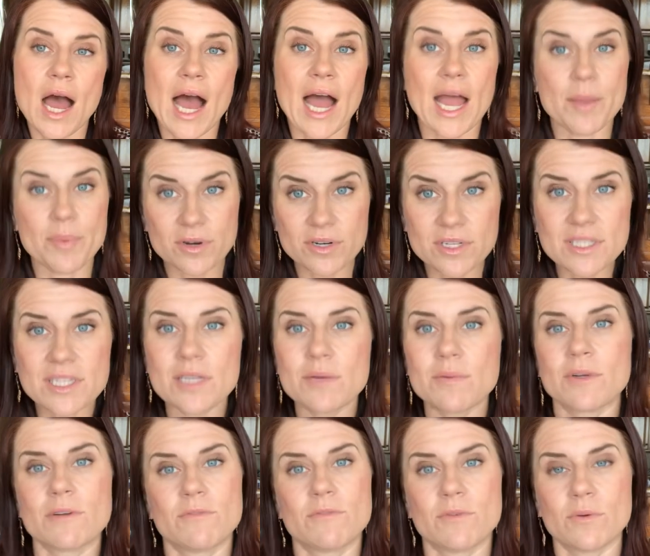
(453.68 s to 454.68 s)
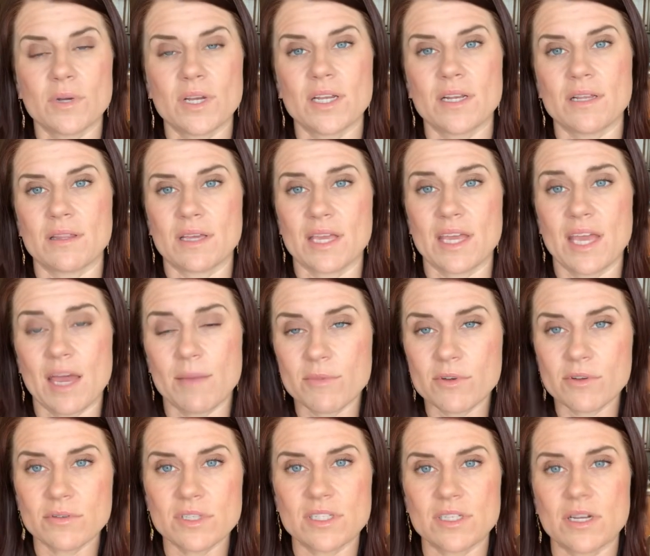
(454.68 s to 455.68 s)
I personally want to avoid the
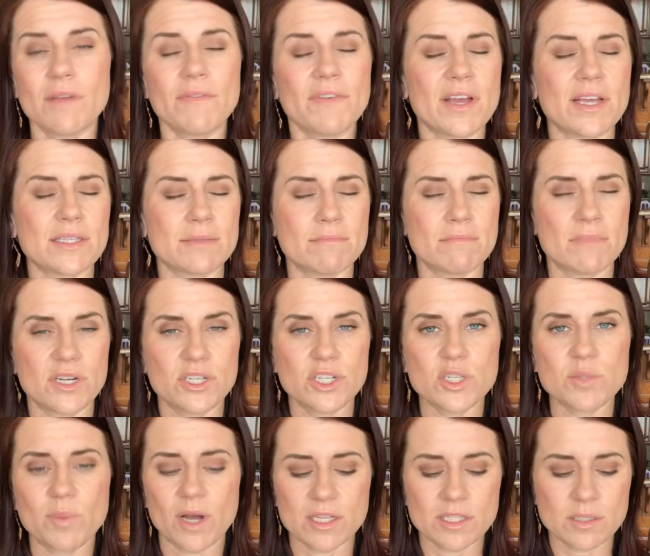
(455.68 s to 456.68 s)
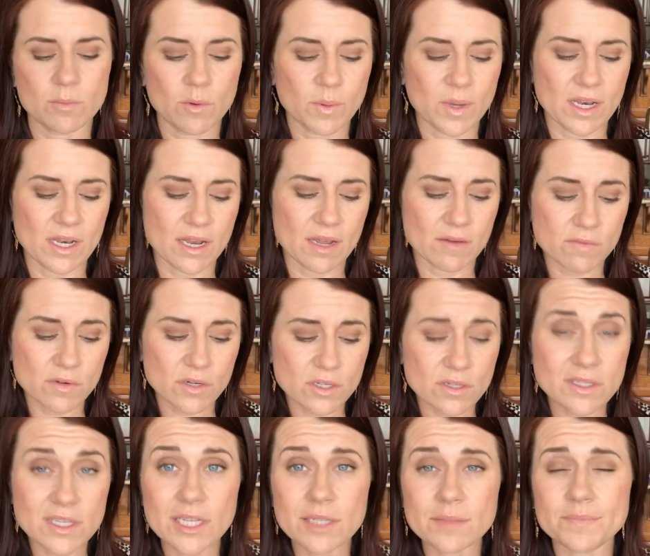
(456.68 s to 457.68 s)
chemical stuff as much as possible. We never
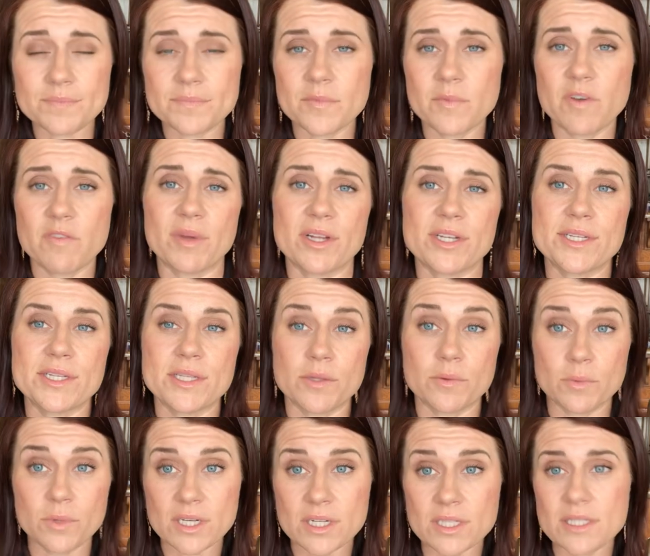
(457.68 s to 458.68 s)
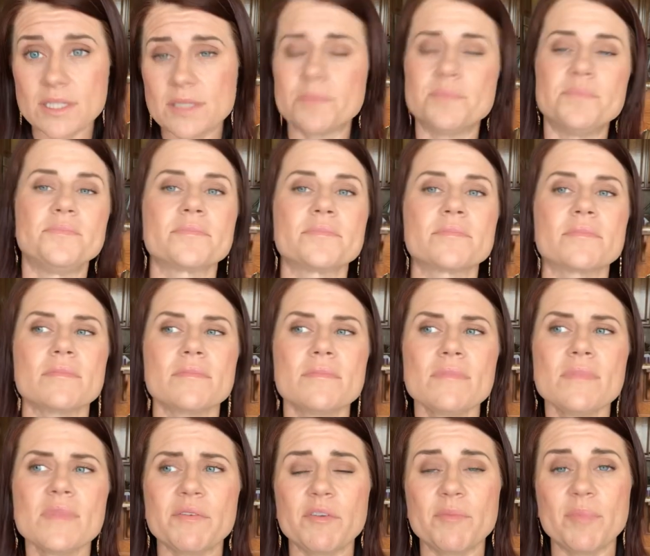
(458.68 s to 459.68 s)
use it. We've been to the woods.
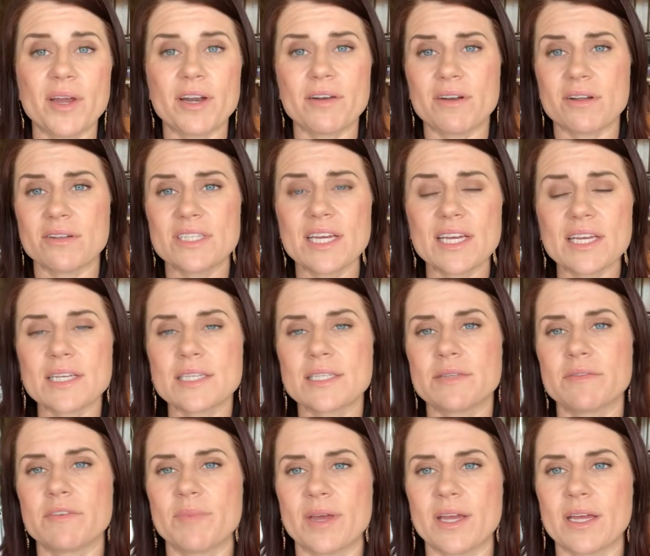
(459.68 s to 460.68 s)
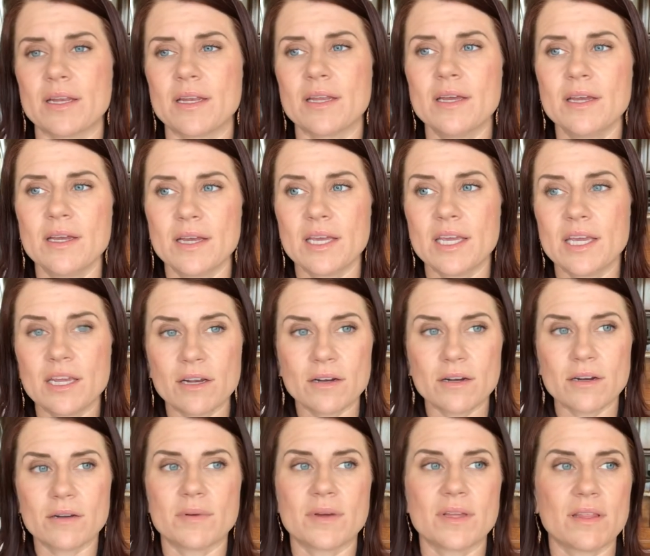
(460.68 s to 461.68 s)
We've been around ticks. We've been
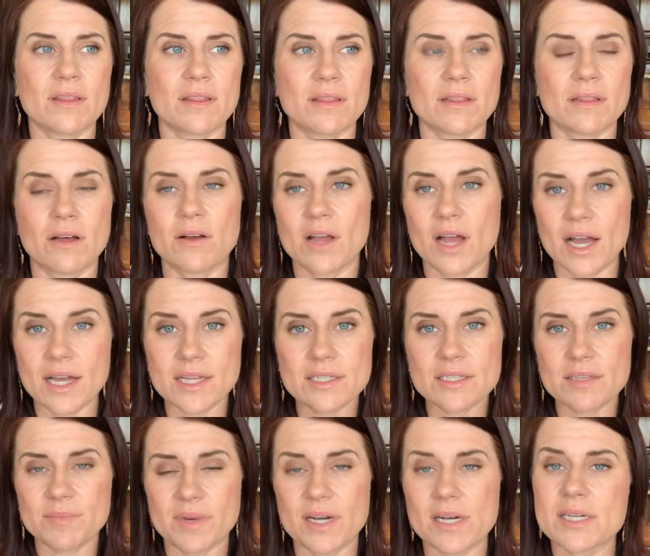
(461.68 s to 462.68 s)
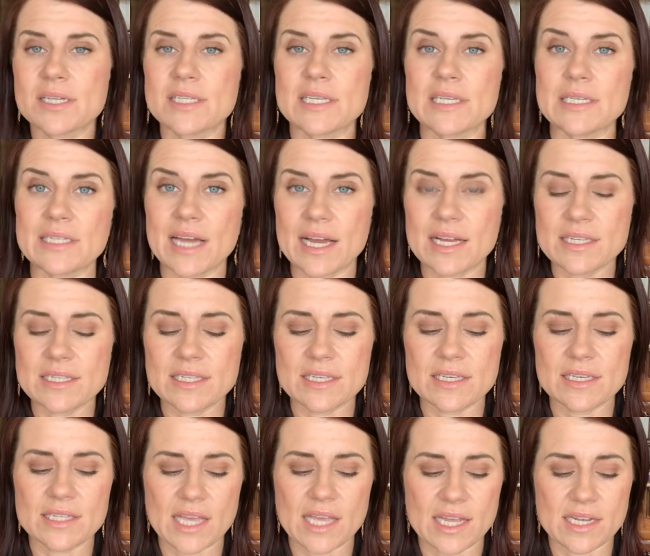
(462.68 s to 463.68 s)
here with all kinds of bugs in
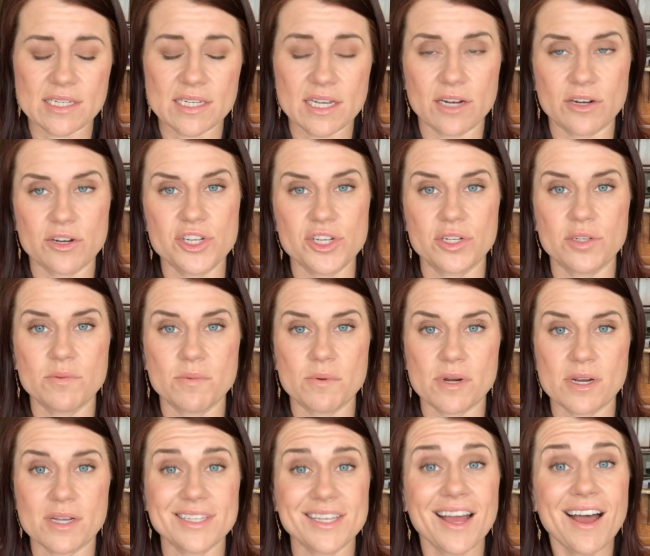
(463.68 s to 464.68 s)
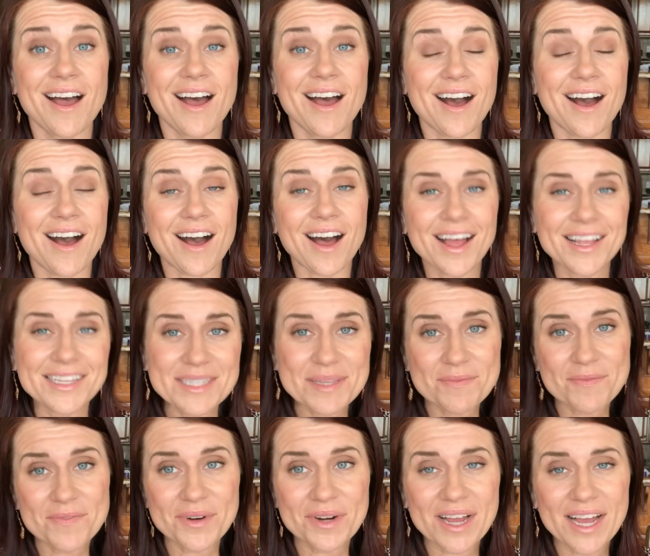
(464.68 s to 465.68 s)
Texas, and Terra Shield works
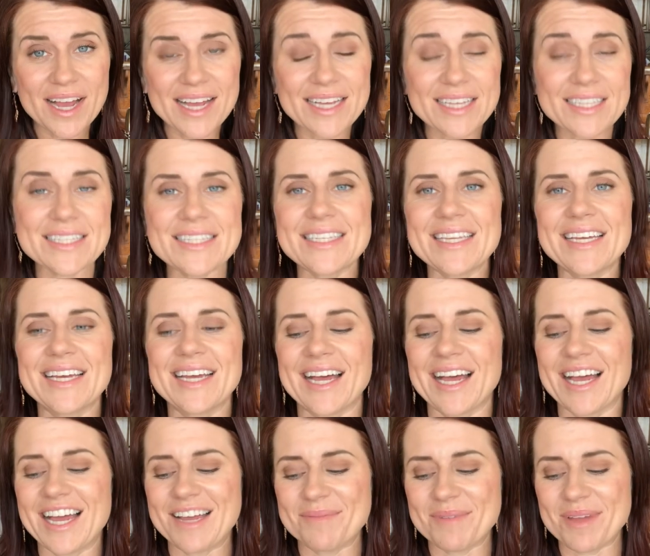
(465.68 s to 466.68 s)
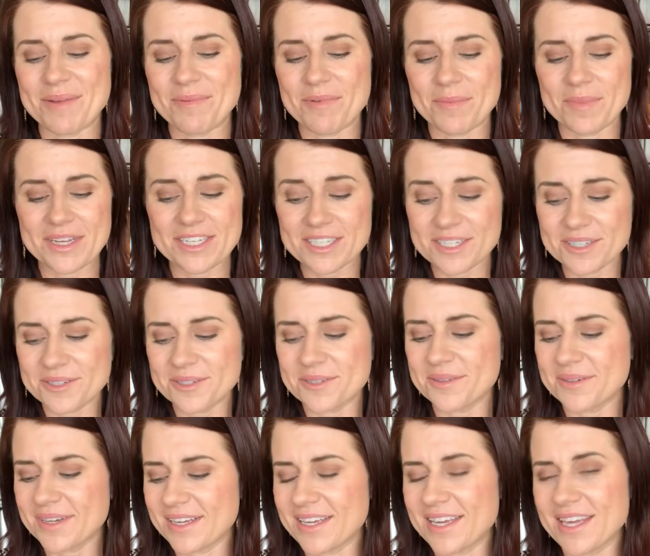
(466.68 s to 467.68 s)
awesome for us. And when we
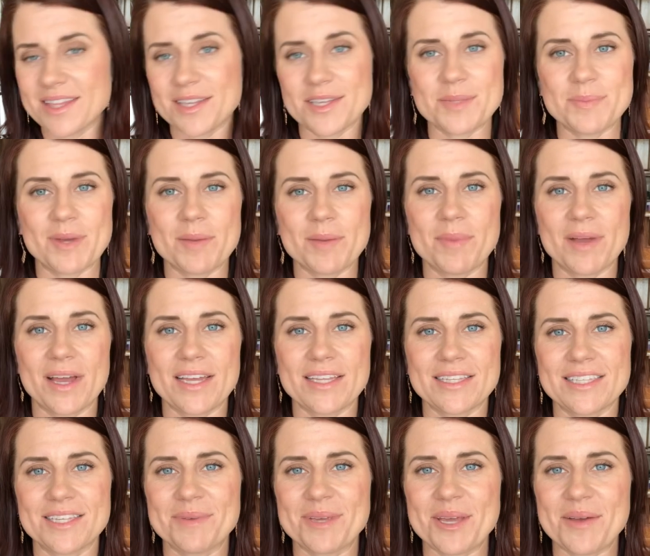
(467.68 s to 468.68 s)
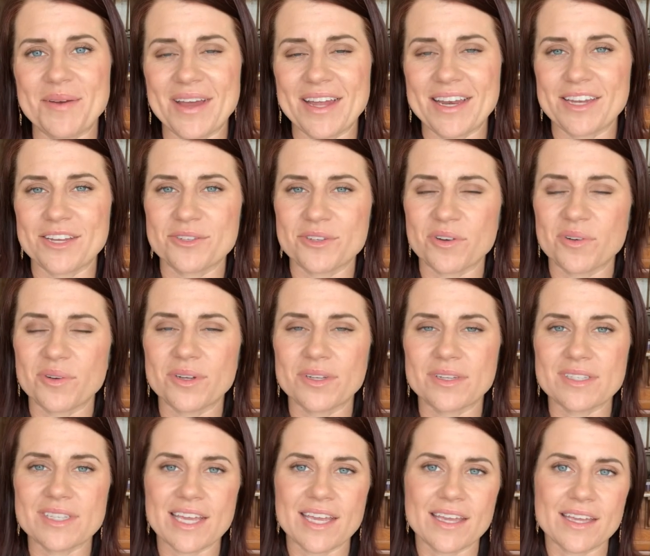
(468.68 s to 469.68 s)
do get those bug bites, then we go ahead and use our
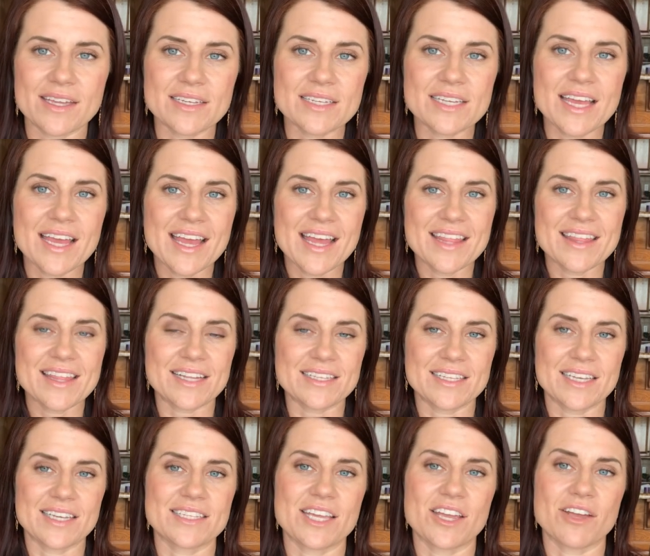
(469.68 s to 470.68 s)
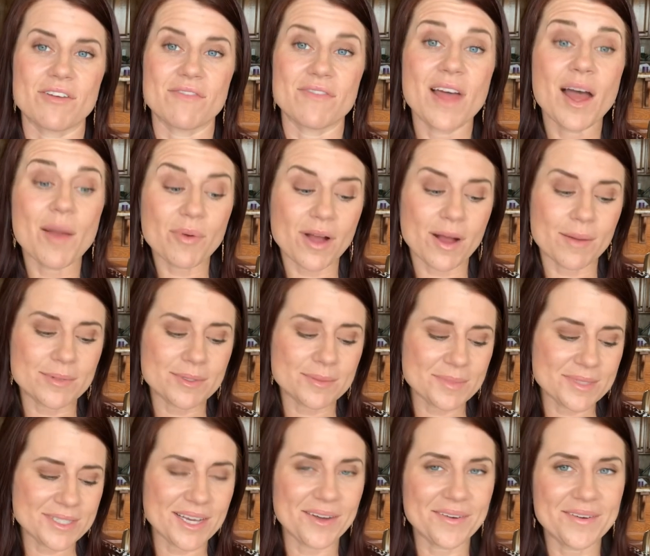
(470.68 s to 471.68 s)
oils, and that takes care of that problem.
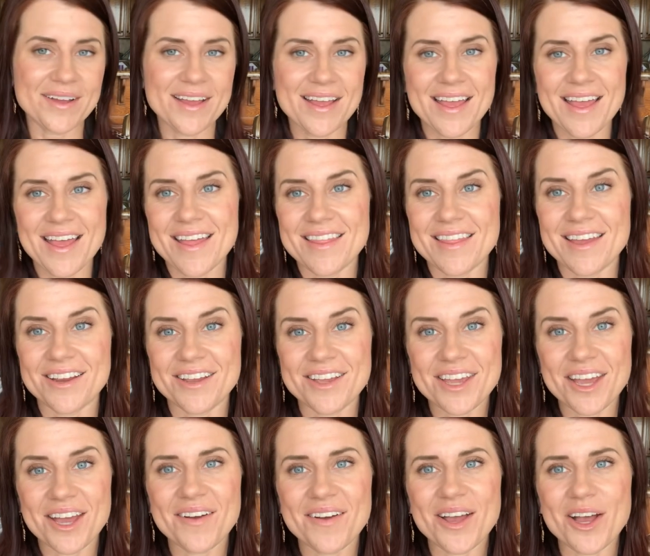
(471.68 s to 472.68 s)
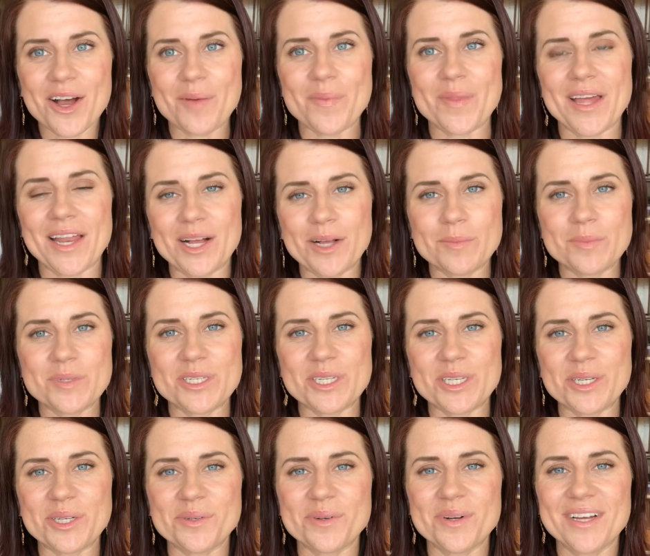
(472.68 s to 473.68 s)
So there you go. I hope that helps
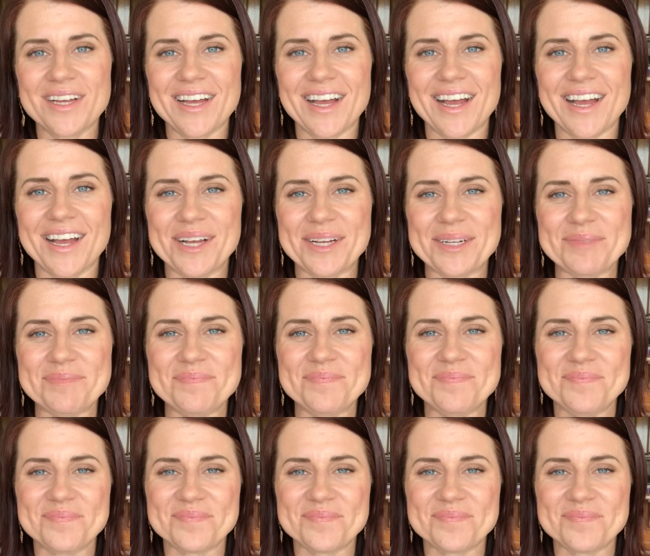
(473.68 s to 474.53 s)
you have